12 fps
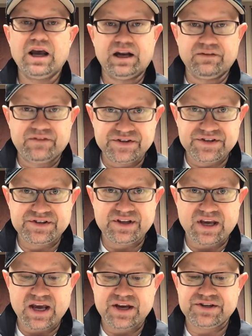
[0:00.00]
And if this is
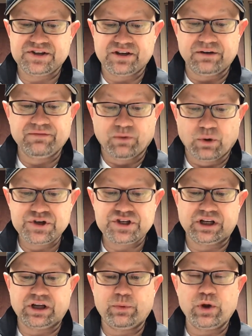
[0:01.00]
the case, then unfortunately